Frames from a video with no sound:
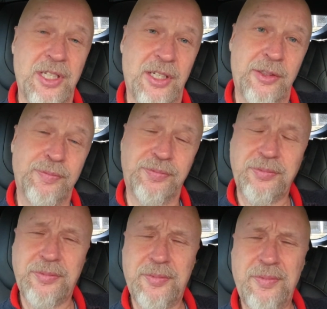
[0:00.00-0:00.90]
car
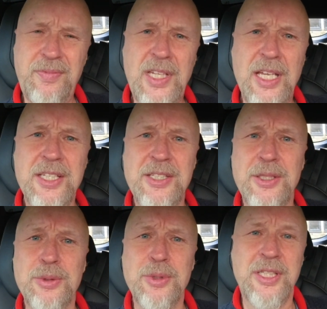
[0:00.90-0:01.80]

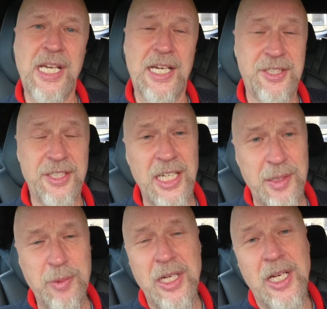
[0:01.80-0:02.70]
you care to
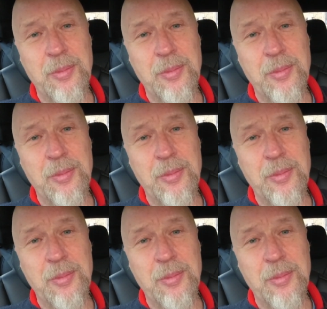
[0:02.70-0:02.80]
name.